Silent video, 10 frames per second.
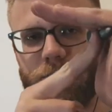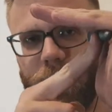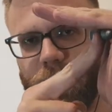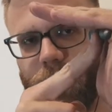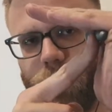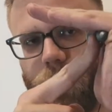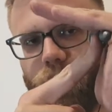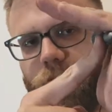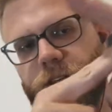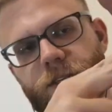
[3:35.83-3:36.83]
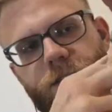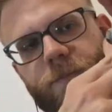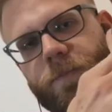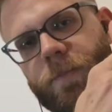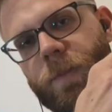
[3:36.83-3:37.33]
far up my wrist
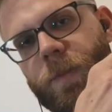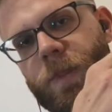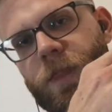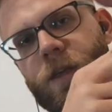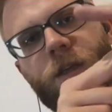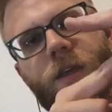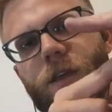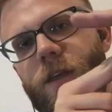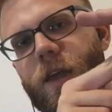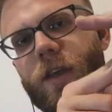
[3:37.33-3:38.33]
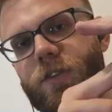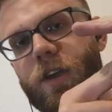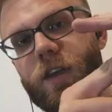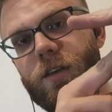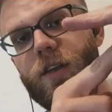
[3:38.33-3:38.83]
as I
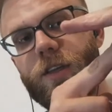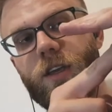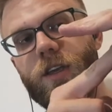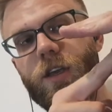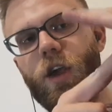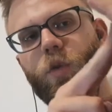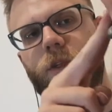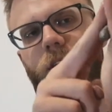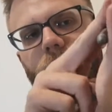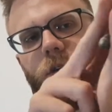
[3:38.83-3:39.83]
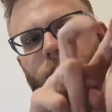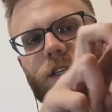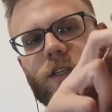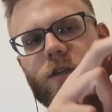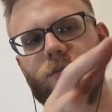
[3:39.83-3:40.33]
can go without going
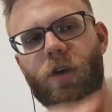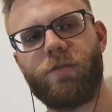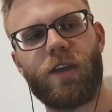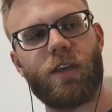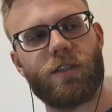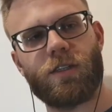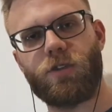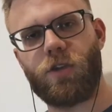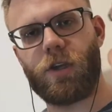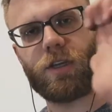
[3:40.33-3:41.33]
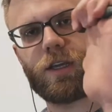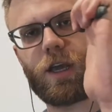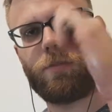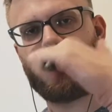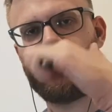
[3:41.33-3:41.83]
into my fingers and trying to
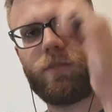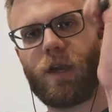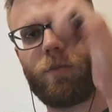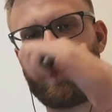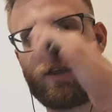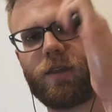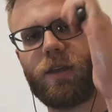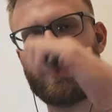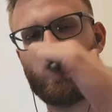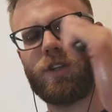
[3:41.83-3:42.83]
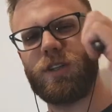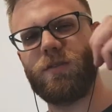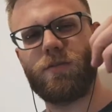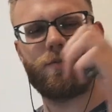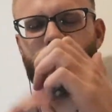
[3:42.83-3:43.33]
cup like this, which is
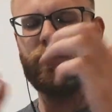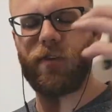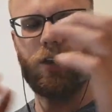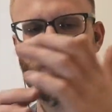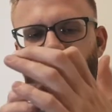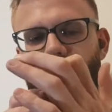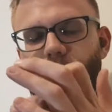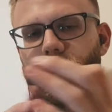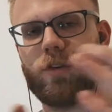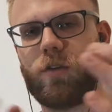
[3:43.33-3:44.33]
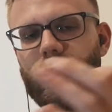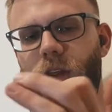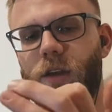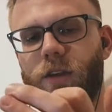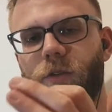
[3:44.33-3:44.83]
very uncomfortable and not
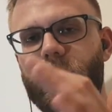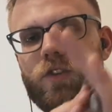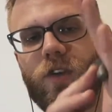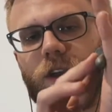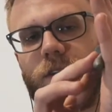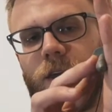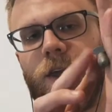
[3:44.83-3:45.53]
really ideal for strength.